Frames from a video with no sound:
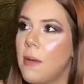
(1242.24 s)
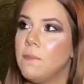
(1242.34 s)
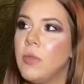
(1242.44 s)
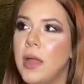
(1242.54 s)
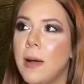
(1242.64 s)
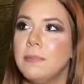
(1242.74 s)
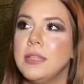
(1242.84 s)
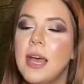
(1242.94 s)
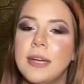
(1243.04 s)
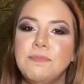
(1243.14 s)
I think I'm
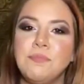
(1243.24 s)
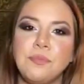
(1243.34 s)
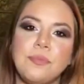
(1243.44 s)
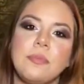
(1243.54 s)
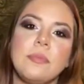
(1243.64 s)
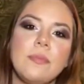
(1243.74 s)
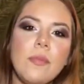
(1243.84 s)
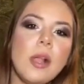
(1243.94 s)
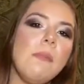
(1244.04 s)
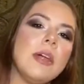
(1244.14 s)
done.
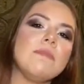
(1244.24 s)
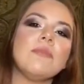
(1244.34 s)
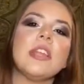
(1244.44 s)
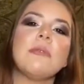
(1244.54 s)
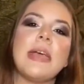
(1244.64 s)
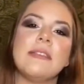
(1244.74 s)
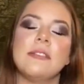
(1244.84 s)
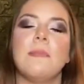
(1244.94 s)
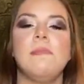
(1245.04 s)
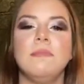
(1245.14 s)
But anyways,
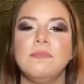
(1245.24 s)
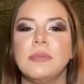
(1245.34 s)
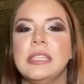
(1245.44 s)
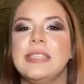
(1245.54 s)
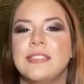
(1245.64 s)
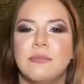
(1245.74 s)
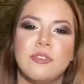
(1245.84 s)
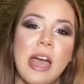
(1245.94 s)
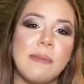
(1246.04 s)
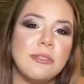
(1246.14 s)
please
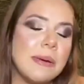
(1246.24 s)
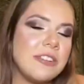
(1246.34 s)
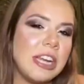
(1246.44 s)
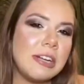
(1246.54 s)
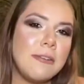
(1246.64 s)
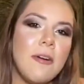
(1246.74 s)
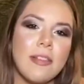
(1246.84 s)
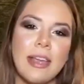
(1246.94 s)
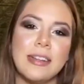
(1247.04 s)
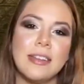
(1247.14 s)
subscribe to my channel,
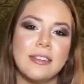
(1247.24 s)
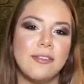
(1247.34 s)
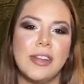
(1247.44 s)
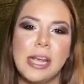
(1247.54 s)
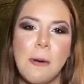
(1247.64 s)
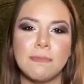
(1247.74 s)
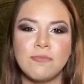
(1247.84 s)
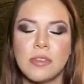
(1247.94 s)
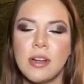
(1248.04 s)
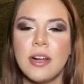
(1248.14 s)
like this video,
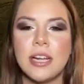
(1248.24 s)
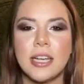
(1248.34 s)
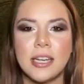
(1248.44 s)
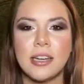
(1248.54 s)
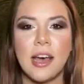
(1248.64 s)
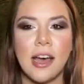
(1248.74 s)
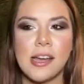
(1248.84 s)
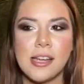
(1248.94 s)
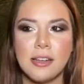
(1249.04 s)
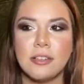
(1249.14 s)
and
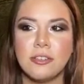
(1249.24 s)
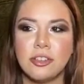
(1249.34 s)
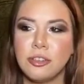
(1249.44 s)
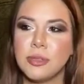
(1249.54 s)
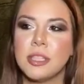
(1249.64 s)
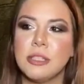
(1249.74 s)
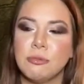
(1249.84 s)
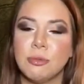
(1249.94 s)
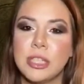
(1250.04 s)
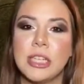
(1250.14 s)
I genuinely
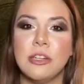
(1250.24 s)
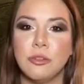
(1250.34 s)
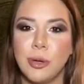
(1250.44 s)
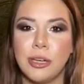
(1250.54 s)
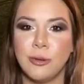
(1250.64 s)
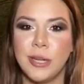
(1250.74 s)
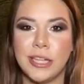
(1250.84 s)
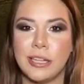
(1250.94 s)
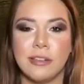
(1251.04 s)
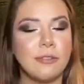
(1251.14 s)
really enjoy doing
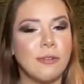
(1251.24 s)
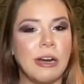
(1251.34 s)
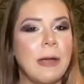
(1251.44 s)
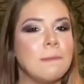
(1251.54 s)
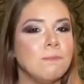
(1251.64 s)
this for you.